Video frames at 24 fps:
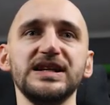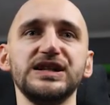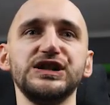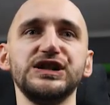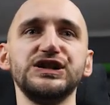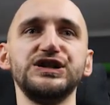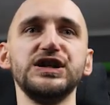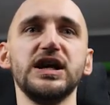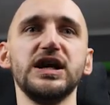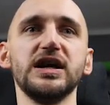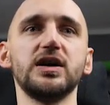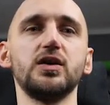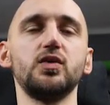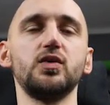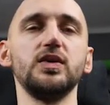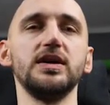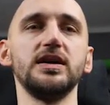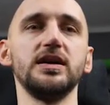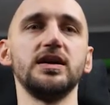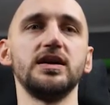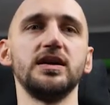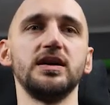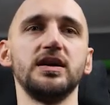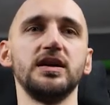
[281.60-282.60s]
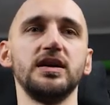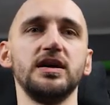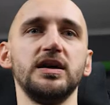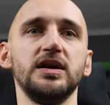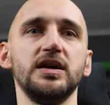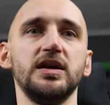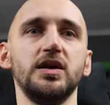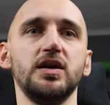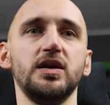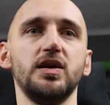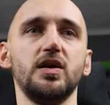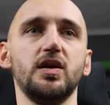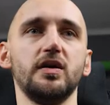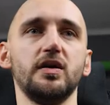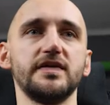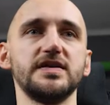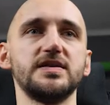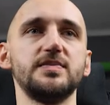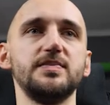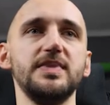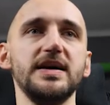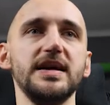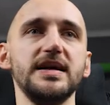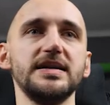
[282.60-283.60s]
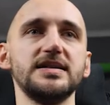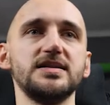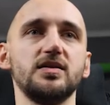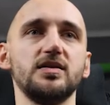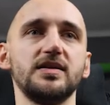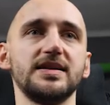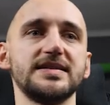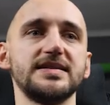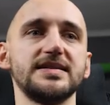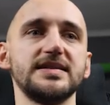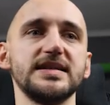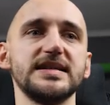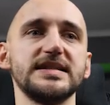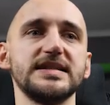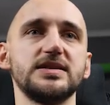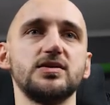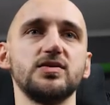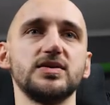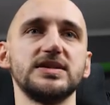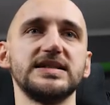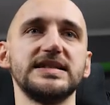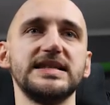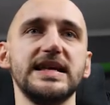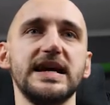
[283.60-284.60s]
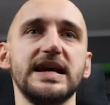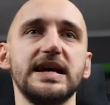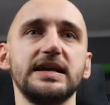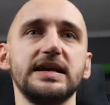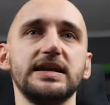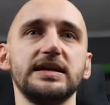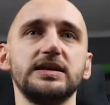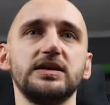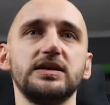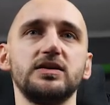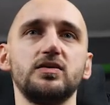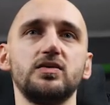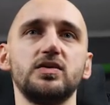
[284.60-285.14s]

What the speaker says: Jack queen of spades on a 6 deuce 10.